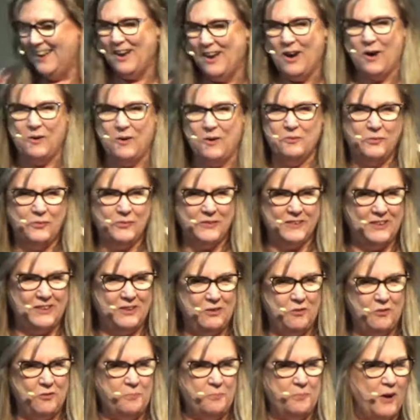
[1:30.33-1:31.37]
hopefully
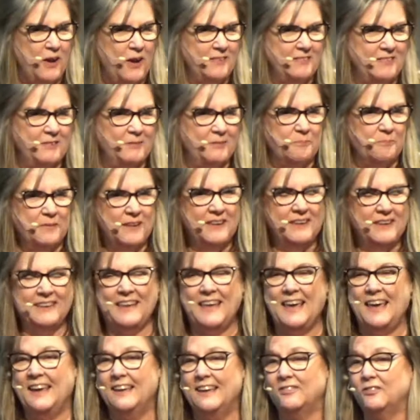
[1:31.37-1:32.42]
you've brought some
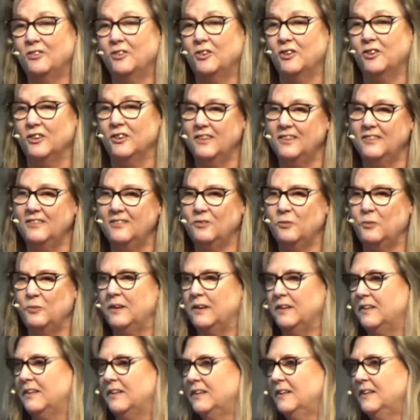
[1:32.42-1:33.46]
canned goods.
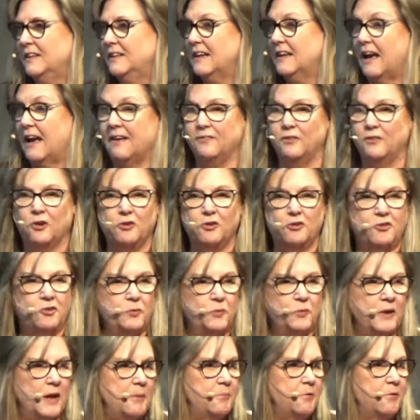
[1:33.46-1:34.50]
I noticed
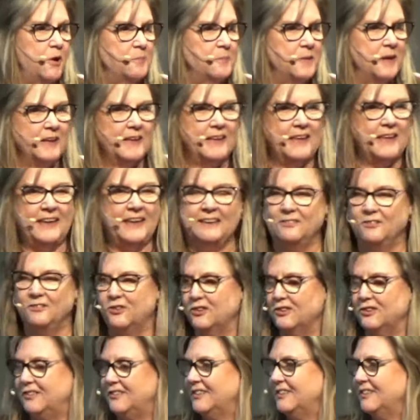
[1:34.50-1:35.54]
when I brought my canned
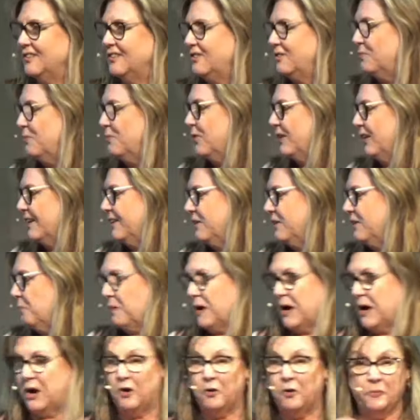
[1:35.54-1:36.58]
goods in this morning, the
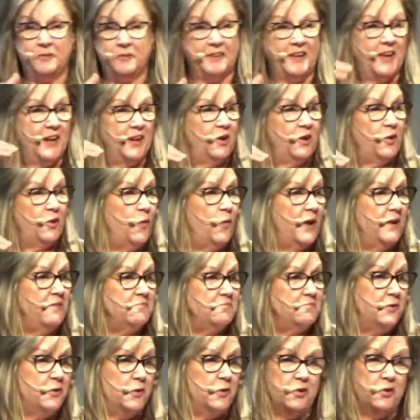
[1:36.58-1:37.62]
barrel was getting quite
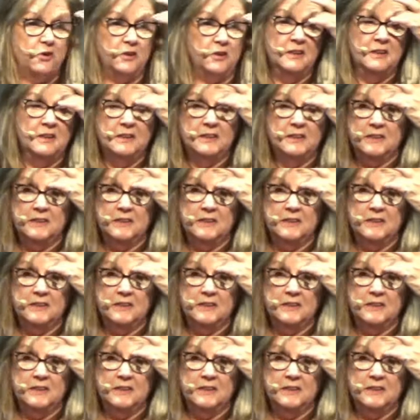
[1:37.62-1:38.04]
full.